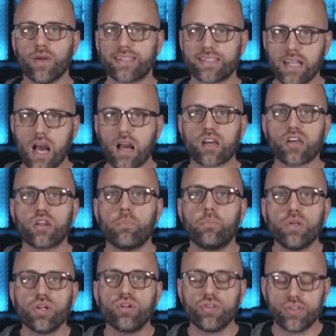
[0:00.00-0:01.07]
It's not going to
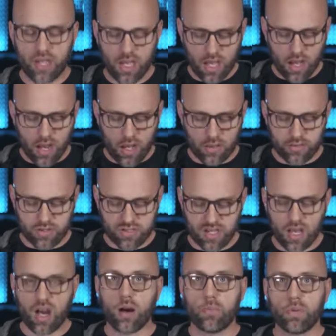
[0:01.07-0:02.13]
build others
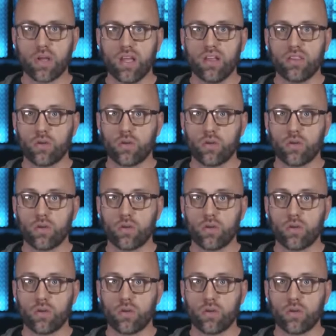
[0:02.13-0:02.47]
up.